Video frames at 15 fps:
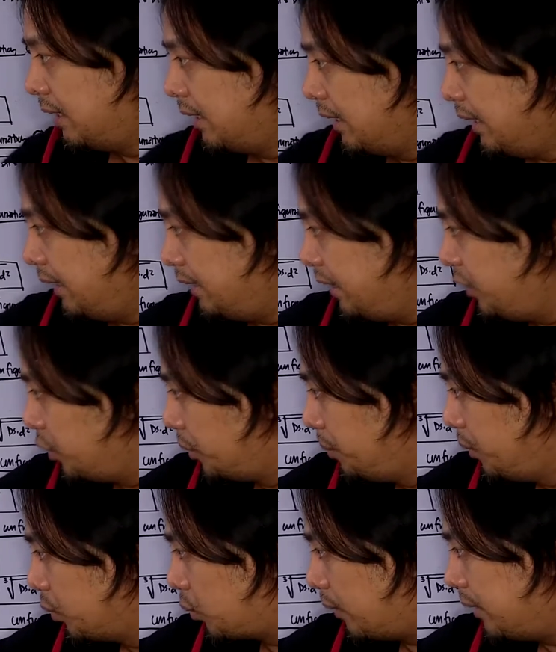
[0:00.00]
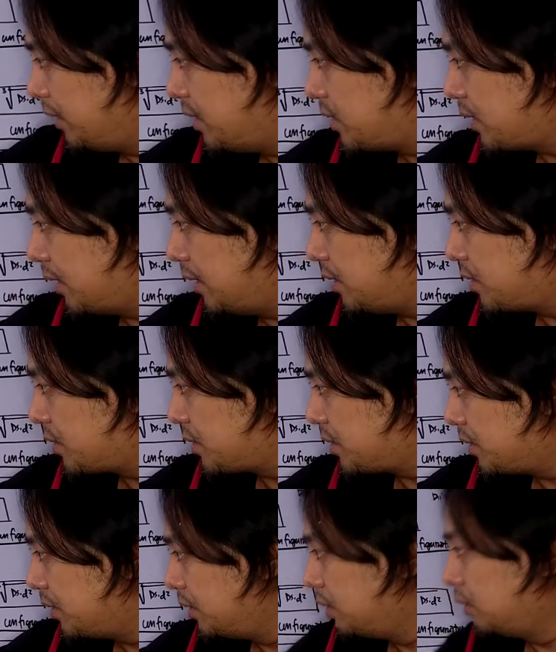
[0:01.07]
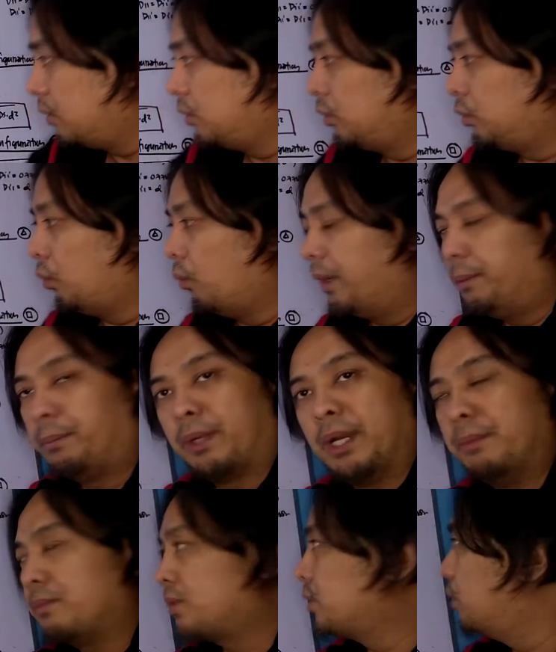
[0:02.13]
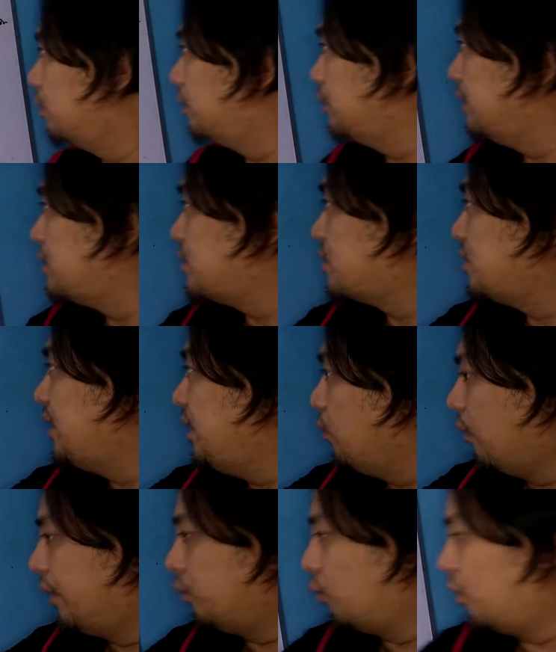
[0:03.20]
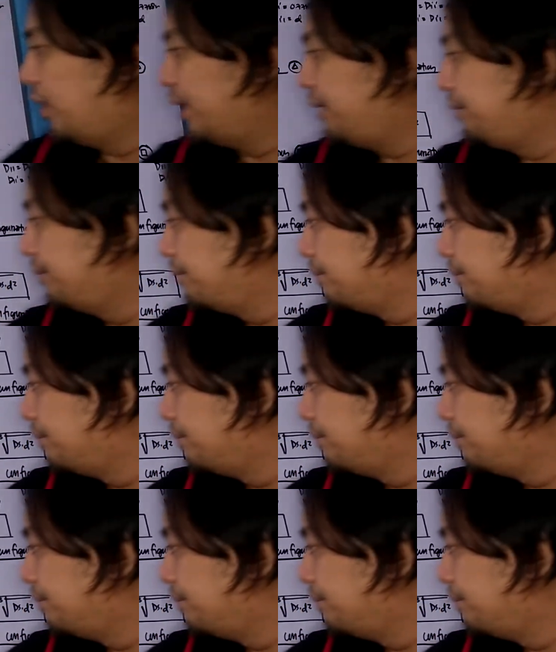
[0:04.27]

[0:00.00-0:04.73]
and then your mutual distance to 1 prime. So this is D11